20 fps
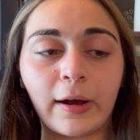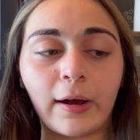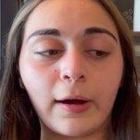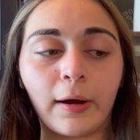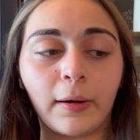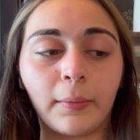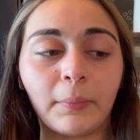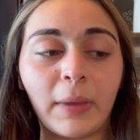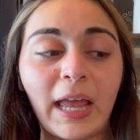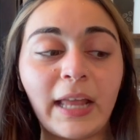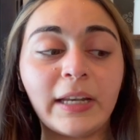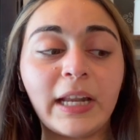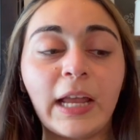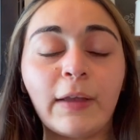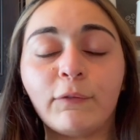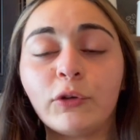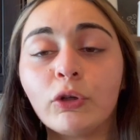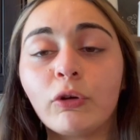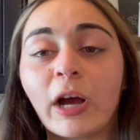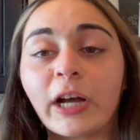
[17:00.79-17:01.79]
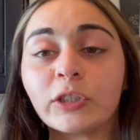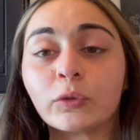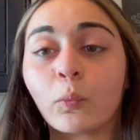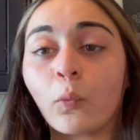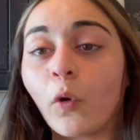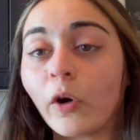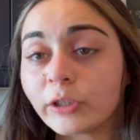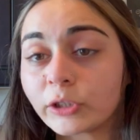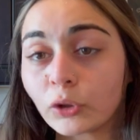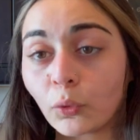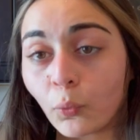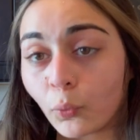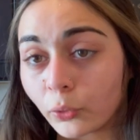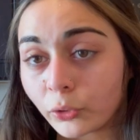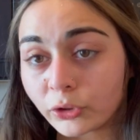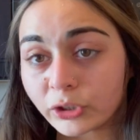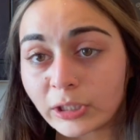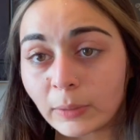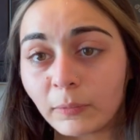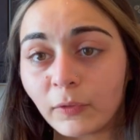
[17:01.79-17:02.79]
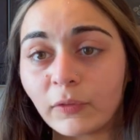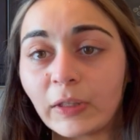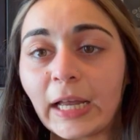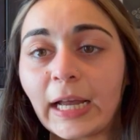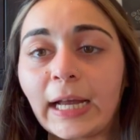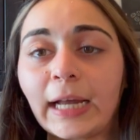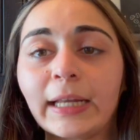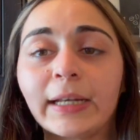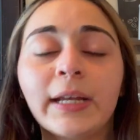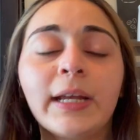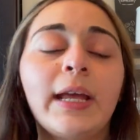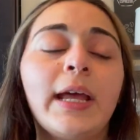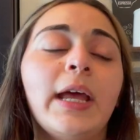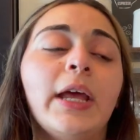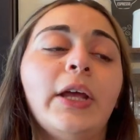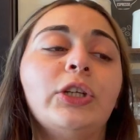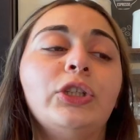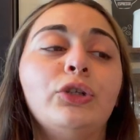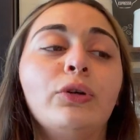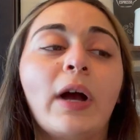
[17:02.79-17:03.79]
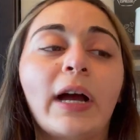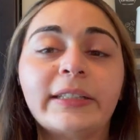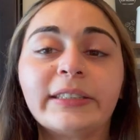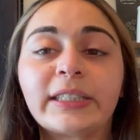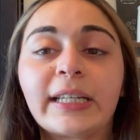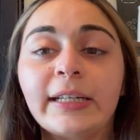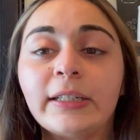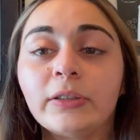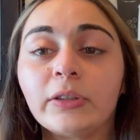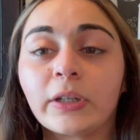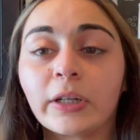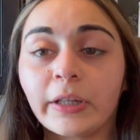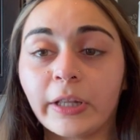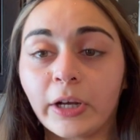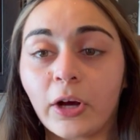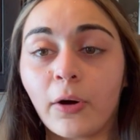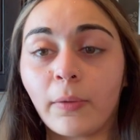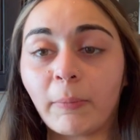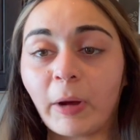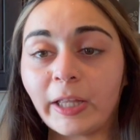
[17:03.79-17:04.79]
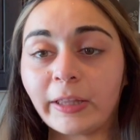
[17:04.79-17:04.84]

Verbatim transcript: um, and if you guys want to order some of that you guys can click on my